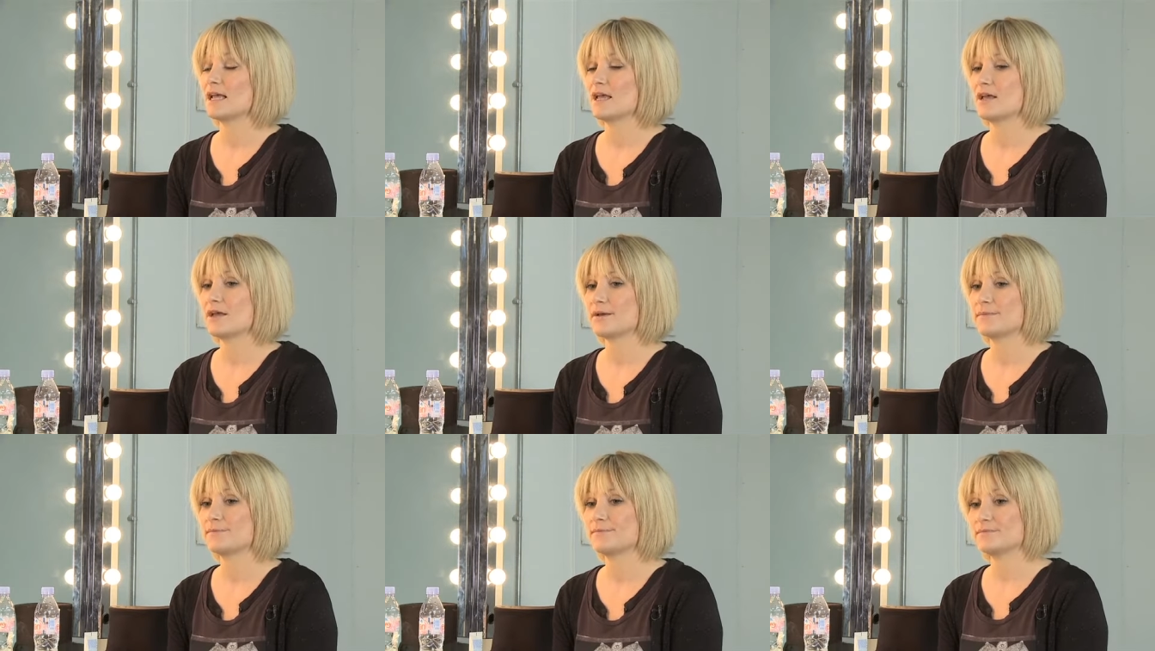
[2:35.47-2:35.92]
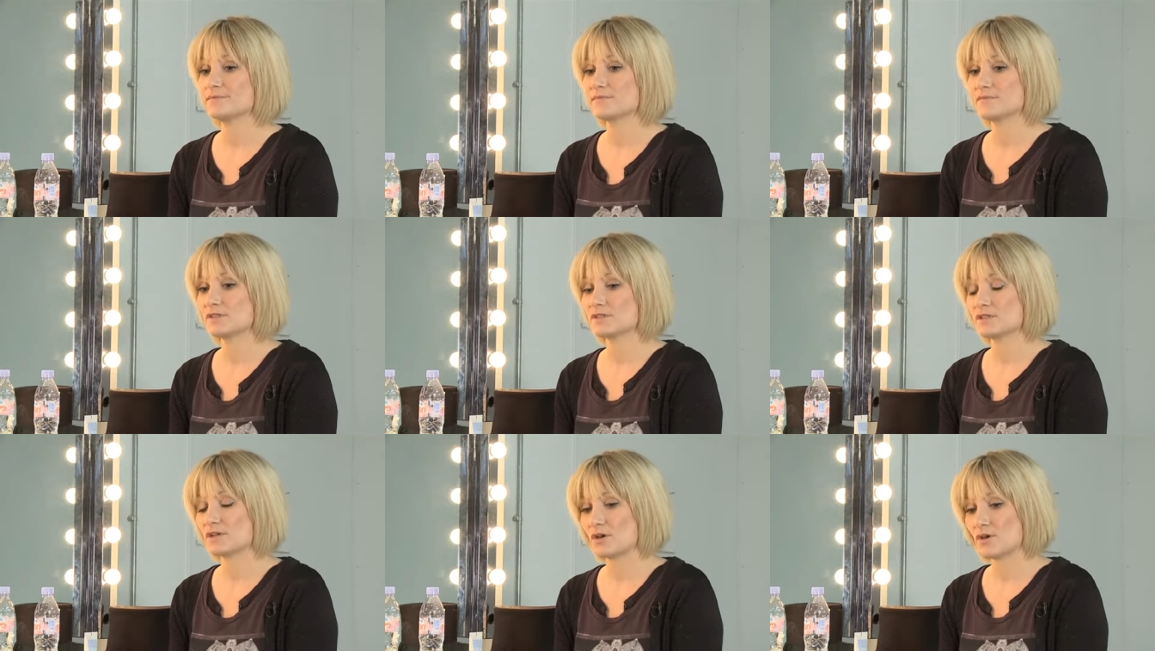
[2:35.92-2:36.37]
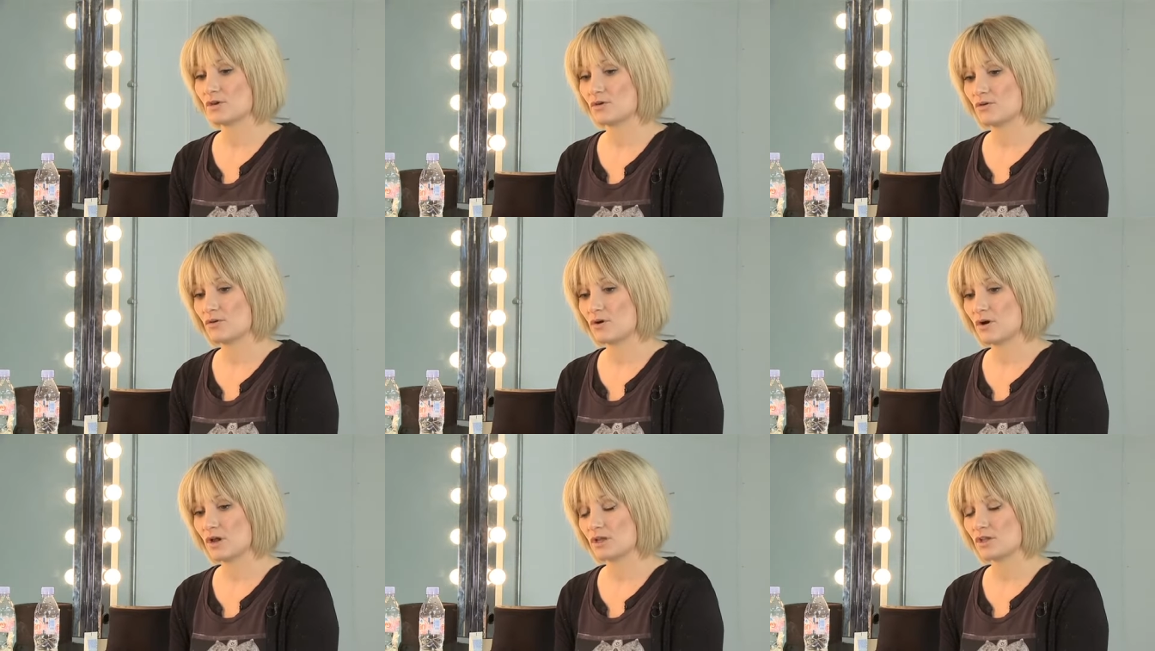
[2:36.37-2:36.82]
Um,
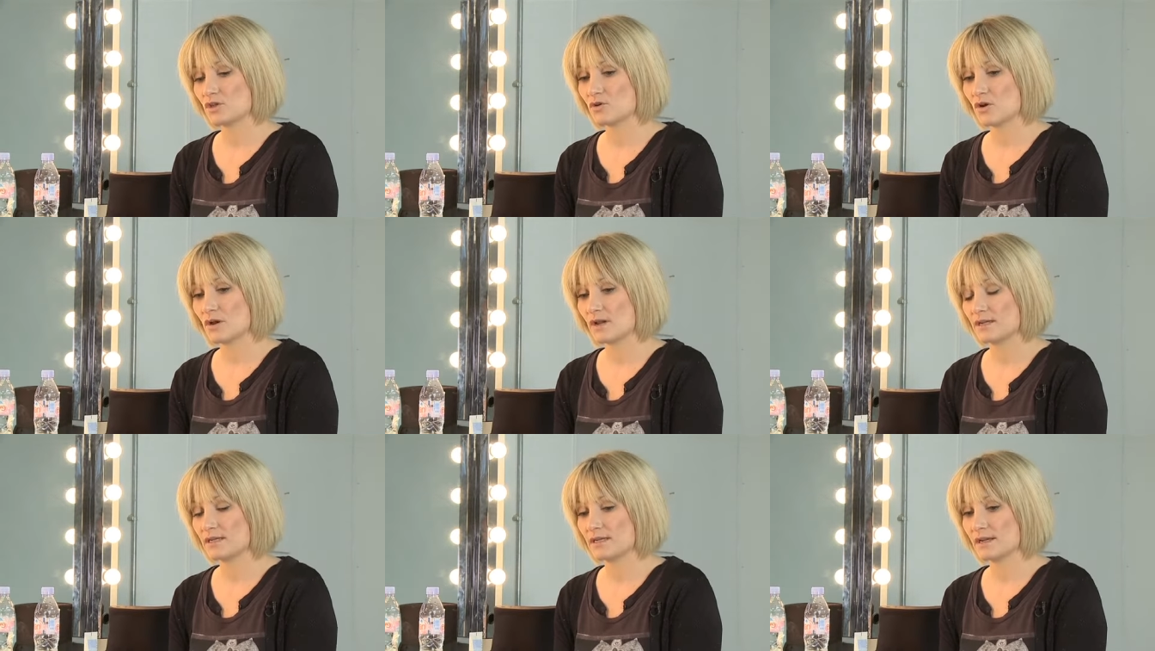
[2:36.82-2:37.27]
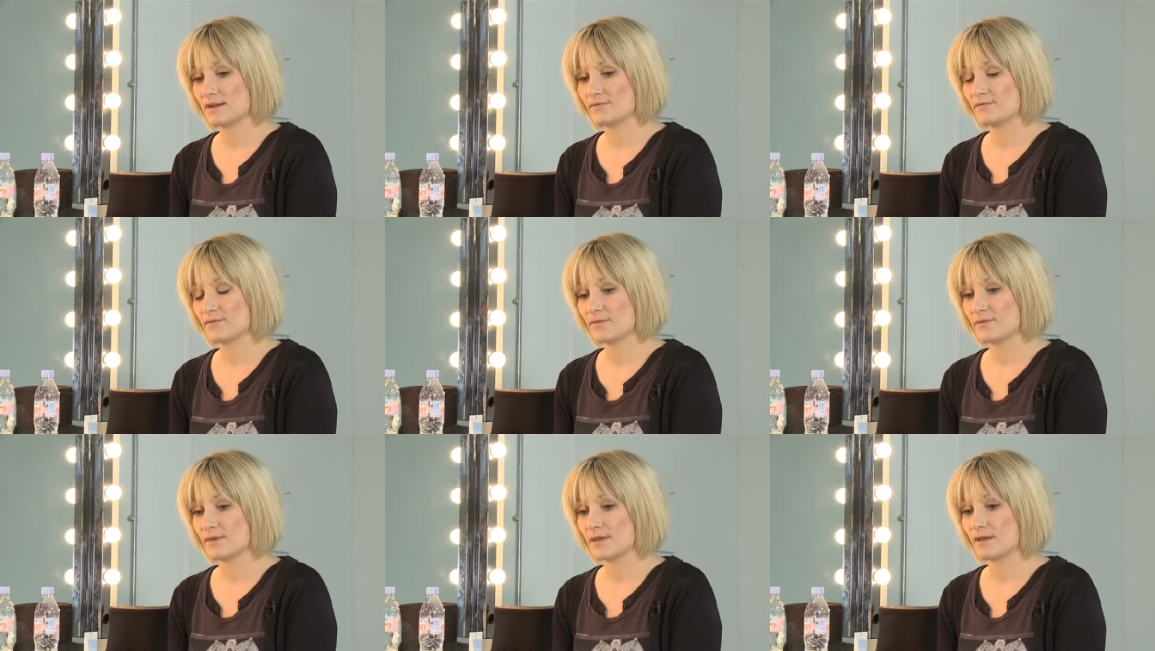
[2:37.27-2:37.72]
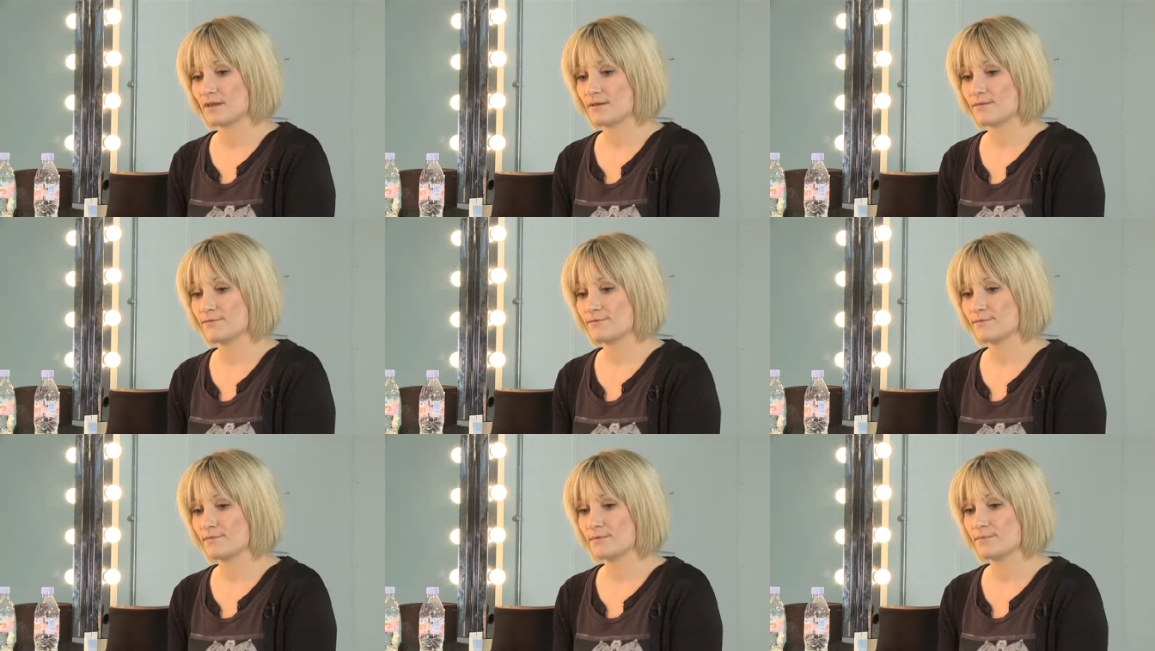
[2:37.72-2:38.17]
so I tried
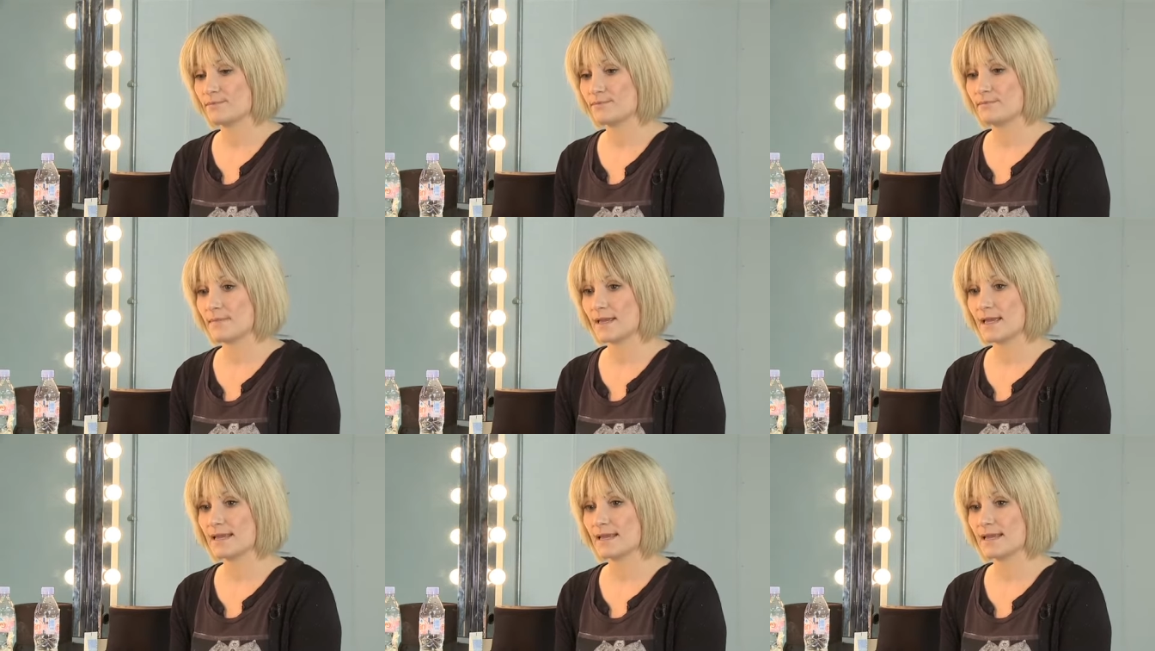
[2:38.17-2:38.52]
everything from